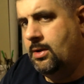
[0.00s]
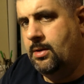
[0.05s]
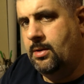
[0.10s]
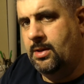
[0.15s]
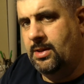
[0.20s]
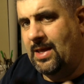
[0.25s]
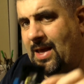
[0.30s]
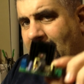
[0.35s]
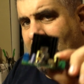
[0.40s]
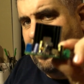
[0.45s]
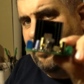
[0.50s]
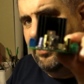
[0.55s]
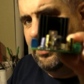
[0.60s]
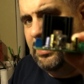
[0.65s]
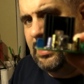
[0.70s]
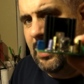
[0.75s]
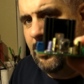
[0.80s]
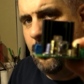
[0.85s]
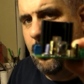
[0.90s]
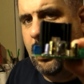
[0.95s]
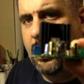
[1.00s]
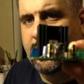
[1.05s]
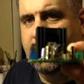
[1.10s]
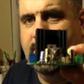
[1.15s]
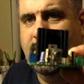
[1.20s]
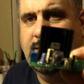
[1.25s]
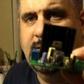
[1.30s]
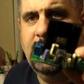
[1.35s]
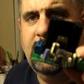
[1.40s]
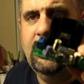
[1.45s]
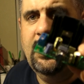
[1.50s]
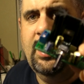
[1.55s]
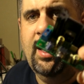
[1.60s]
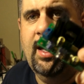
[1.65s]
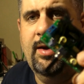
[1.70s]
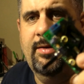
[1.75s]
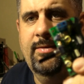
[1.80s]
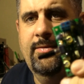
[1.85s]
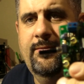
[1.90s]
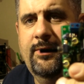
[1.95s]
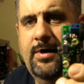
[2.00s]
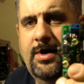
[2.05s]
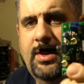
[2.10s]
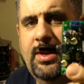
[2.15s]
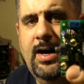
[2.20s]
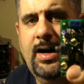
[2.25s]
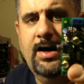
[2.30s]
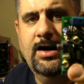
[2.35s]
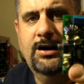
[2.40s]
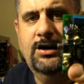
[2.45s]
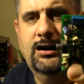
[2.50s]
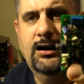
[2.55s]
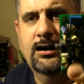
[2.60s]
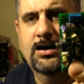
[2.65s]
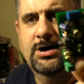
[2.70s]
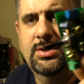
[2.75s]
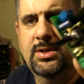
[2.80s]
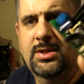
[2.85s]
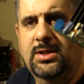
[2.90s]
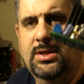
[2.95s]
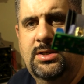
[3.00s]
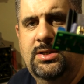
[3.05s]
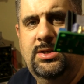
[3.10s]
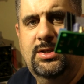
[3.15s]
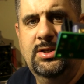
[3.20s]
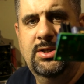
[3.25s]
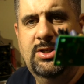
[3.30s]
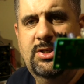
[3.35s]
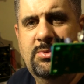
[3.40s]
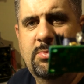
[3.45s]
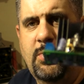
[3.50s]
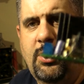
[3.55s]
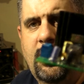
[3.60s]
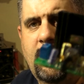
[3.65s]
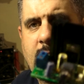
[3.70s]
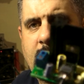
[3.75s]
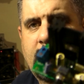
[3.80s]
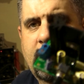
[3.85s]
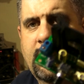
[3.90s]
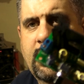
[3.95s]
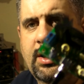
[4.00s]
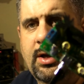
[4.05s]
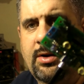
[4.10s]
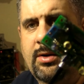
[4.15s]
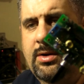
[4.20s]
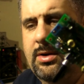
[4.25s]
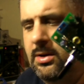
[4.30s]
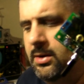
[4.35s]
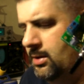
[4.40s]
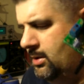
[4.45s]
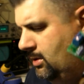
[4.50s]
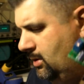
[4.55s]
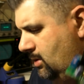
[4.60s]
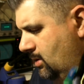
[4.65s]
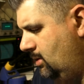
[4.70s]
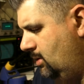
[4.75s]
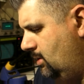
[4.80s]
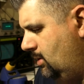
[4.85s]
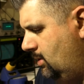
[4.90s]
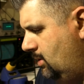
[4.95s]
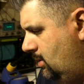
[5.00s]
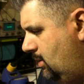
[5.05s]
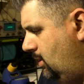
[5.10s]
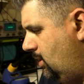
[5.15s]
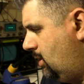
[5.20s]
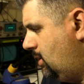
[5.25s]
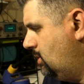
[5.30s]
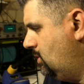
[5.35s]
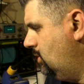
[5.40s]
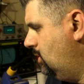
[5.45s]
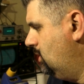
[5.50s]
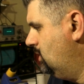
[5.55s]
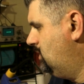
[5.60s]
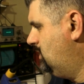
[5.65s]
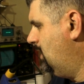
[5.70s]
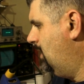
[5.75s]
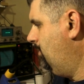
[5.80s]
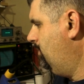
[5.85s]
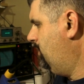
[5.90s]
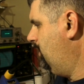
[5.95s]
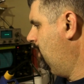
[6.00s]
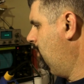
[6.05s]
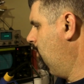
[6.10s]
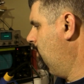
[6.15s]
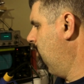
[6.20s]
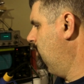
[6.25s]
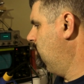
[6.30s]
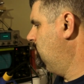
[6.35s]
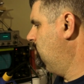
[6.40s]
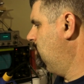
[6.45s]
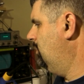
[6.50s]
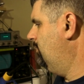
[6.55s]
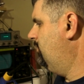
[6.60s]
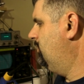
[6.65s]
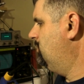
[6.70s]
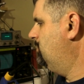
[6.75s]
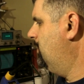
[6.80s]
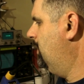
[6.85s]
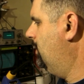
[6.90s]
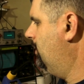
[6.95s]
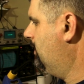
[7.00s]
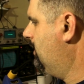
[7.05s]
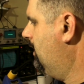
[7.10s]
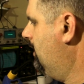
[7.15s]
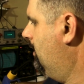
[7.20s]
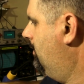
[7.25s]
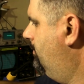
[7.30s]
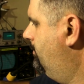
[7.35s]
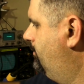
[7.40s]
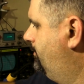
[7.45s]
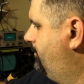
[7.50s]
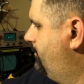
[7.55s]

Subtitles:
but that'll give you 10 watts. That's a lot of juice, and this is just small. You know, You could do the same thing with a surface mount kit,